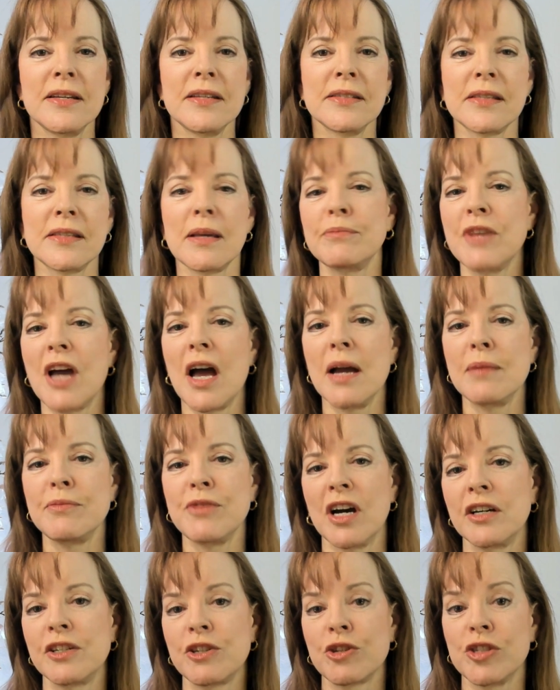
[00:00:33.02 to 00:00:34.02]
Sometime to
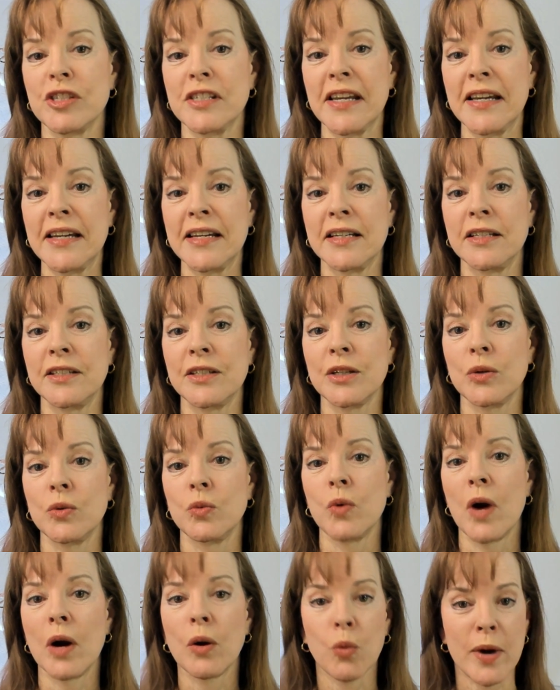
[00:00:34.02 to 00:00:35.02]
understand
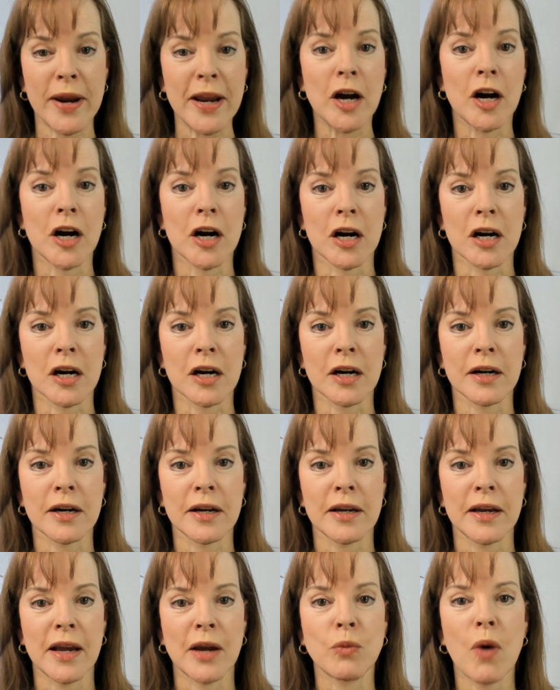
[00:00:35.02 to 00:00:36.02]
where we are
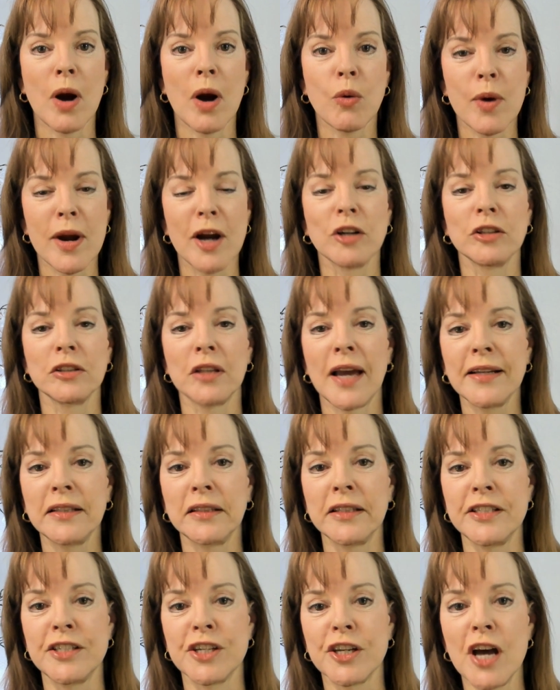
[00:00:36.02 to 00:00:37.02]
and where we are
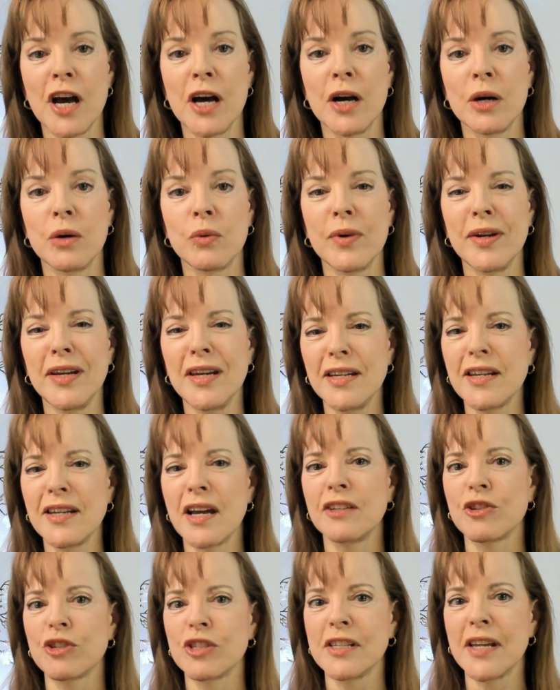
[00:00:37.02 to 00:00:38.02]
likely to go, we need to
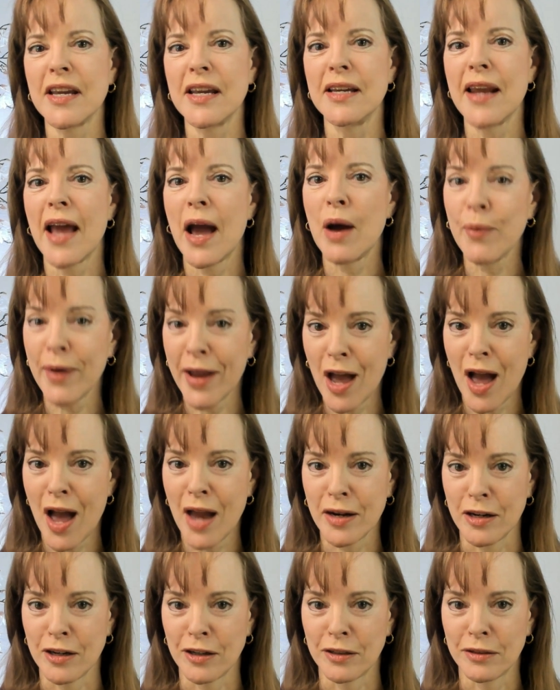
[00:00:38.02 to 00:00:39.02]
understand how we got
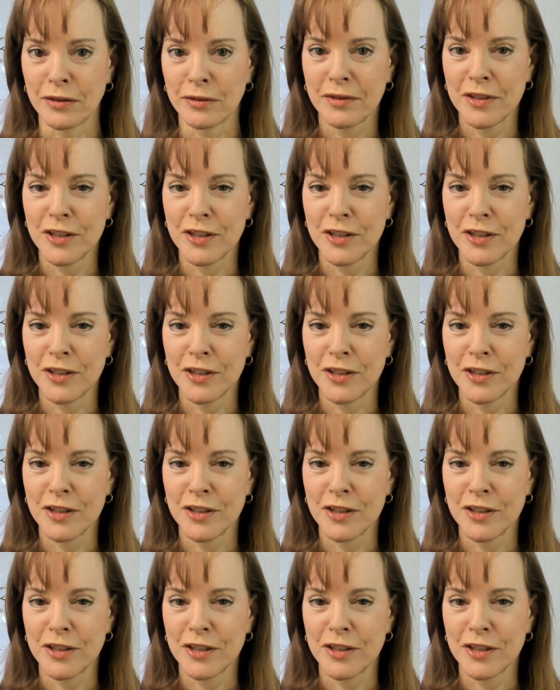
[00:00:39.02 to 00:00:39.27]
here.